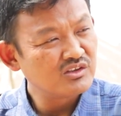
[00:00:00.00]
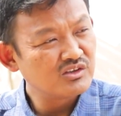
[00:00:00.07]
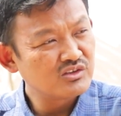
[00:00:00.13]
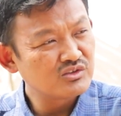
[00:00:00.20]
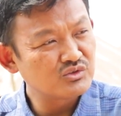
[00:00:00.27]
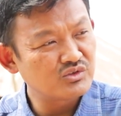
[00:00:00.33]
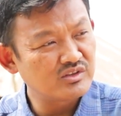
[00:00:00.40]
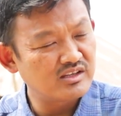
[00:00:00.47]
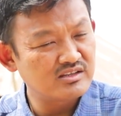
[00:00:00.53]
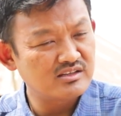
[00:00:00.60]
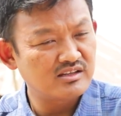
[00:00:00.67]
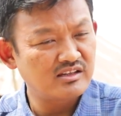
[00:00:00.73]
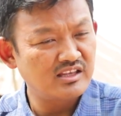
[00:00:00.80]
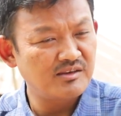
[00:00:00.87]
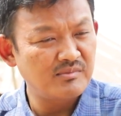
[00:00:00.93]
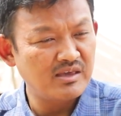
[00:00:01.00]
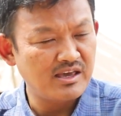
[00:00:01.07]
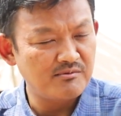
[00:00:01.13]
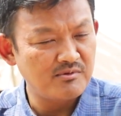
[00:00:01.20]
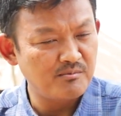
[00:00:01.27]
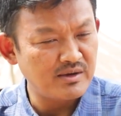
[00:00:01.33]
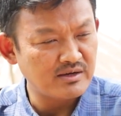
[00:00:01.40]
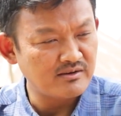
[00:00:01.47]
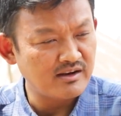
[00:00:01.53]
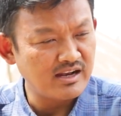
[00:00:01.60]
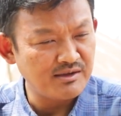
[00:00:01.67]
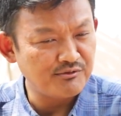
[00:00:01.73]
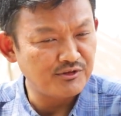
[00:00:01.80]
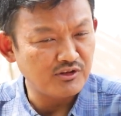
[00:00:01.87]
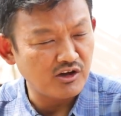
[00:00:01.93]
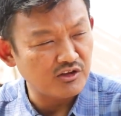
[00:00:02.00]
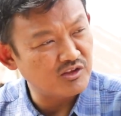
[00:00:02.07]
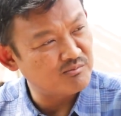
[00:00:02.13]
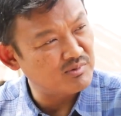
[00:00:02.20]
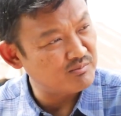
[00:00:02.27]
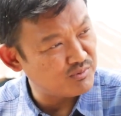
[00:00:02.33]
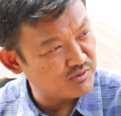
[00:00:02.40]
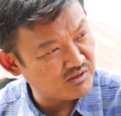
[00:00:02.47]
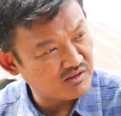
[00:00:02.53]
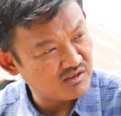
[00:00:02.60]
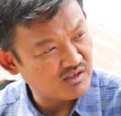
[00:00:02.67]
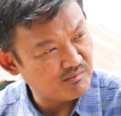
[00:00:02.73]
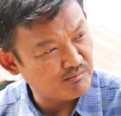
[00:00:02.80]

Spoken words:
so that they may have a better life with other people,